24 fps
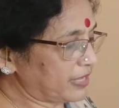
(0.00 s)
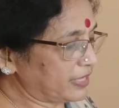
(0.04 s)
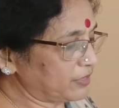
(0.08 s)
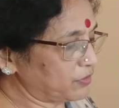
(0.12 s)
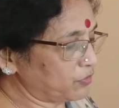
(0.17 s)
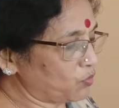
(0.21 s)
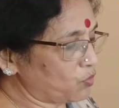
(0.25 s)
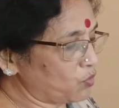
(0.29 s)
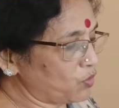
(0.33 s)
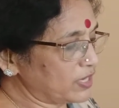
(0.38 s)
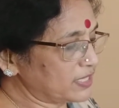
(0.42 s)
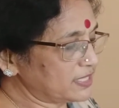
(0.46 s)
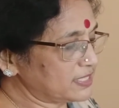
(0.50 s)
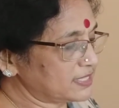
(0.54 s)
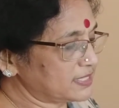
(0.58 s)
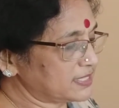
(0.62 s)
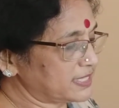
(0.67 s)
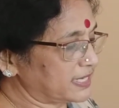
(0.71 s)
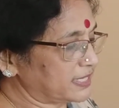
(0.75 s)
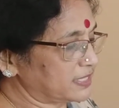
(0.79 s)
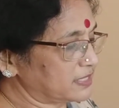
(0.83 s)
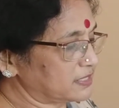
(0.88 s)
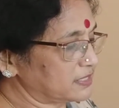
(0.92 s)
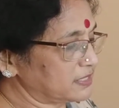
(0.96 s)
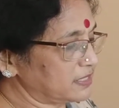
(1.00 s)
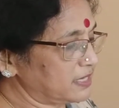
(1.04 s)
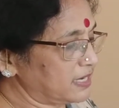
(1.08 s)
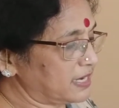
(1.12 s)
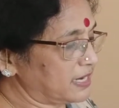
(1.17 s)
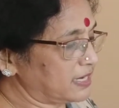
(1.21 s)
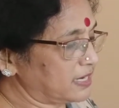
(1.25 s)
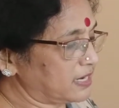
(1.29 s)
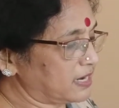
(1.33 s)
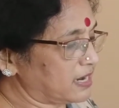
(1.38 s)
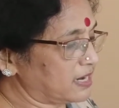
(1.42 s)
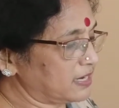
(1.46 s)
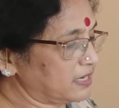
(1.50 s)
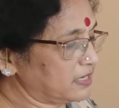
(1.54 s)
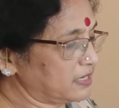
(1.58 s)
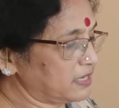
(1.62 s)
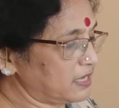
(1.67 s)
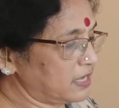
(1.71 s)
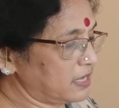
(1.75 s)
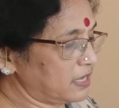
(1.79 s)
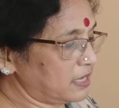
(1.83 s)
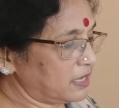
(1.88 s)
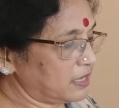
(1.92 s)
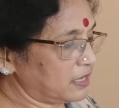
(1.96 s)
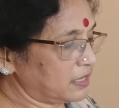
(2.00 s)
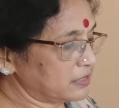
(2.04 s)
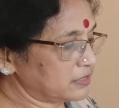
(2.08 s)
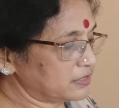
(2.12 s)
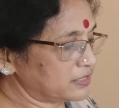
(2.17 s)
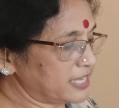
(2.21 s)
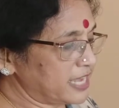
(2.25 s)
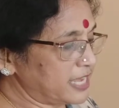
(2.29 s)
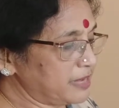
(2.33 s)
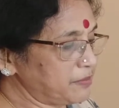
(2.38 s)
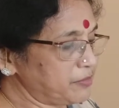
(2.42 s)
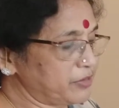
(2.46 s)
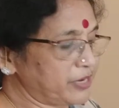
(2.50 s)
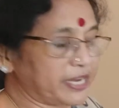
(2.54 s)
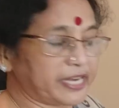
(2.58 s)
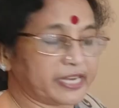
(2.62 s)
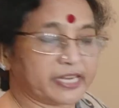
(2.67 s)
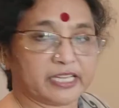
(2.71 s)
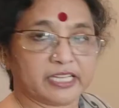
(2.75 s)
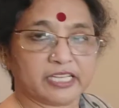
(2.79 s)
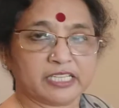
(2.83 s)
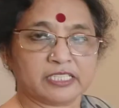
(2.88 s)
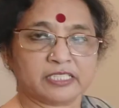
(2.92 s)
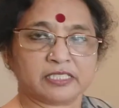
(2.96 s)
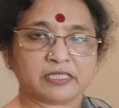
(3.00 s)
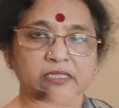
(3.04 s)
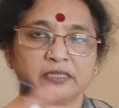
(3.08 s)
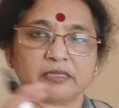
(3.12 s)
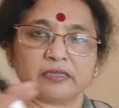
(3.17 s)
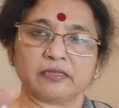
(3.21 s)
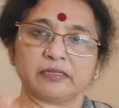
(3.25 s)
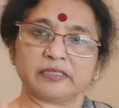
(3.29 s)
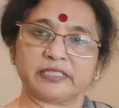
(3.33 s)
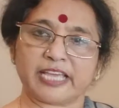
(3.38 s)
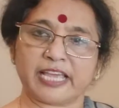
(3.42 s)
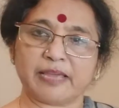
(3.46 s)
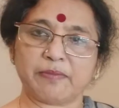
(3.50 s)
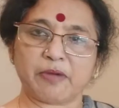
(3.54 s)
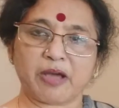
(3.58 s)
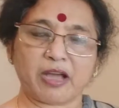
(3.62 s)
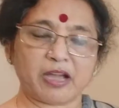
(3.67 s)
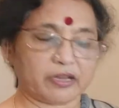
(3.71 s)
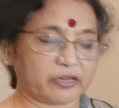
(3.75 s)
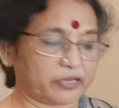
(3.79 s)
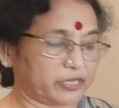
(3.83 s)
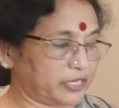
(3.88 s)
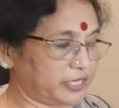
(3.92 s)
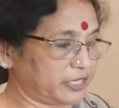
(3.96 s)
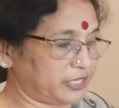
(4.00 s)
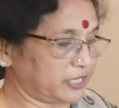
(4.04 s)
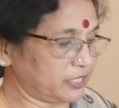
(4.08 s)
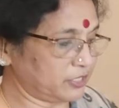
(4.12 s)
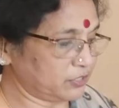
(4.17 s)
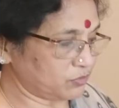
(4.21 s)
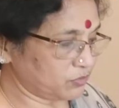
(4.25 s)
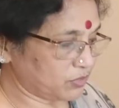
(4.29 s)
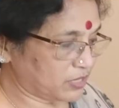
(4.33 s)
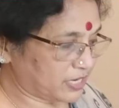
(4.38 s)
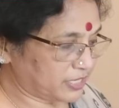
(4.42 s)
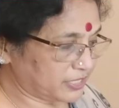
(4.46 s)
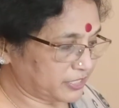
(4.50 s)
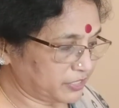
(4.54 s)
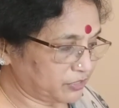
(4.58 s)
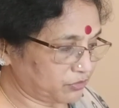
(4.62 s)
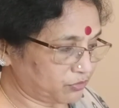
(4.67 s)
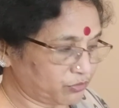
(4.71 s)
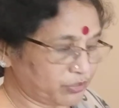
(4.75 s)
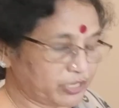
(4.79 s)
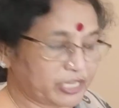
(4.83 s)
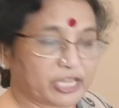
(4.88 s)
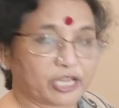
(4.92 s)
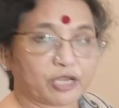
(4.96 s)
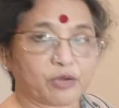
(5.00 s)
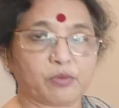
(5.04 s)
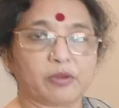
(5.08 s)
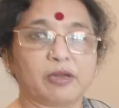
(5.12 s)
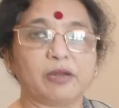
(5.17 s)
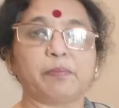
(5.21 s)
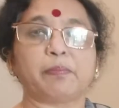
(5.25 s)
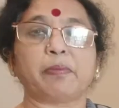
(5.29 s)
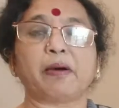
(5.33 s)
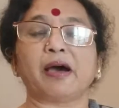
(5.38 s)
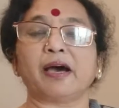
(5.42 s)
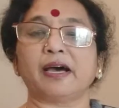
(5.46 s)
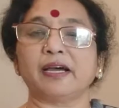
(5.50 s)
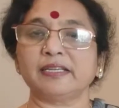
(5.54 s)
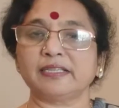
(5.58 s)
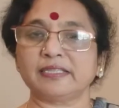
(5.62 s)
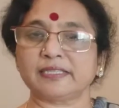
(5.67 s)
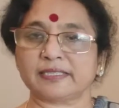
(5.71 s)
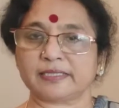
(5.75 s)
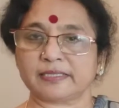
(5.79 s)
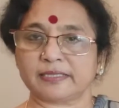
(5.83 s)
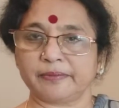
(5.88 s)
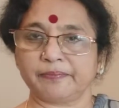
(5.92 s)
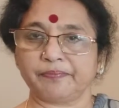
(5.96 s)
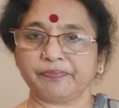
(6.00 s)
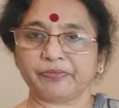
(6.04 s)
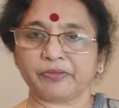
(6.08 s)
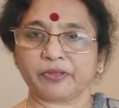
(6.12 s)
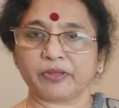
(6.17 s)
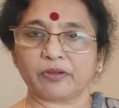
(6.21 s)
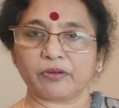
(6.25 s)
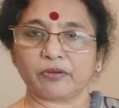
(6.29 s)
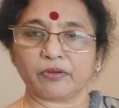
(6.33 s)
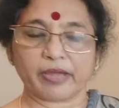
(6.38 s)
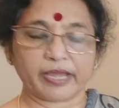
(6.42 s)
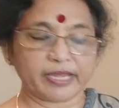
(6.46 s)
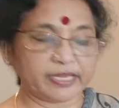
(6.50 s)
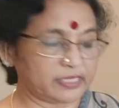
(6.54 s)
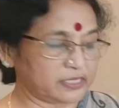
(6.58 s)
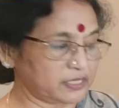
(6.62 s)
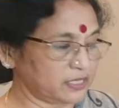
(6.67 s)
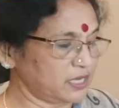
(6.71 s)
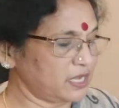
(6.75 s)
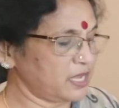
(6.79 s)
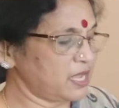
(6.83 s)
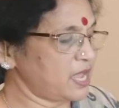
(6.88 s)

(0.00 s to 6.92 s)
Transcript: O as a center, and cut same radius, same arc radius, you cut in three equal parts, right?